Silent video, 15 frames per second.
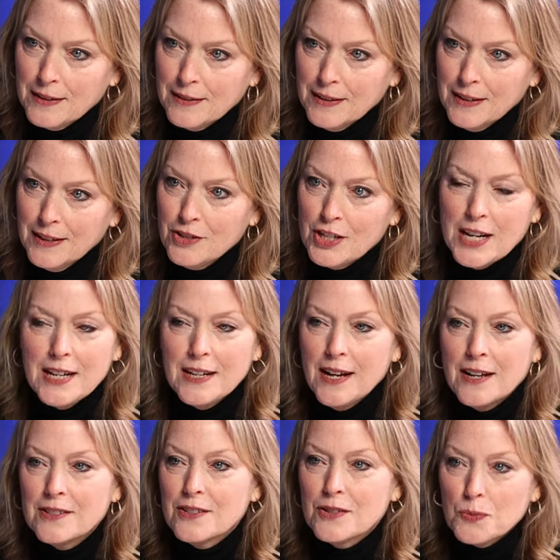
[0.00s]
Yeah. A chain
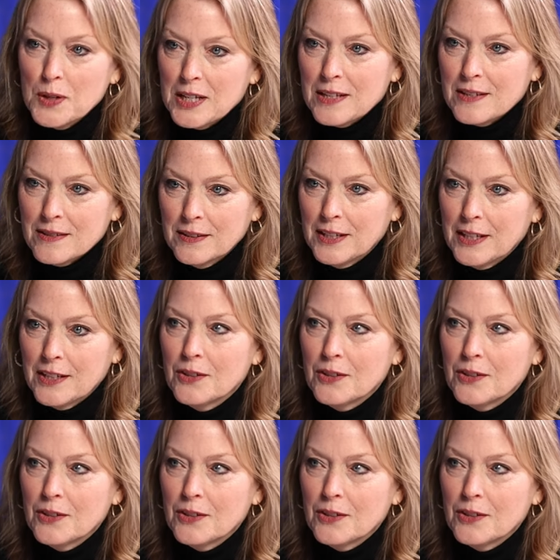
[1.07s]
has its weakest link.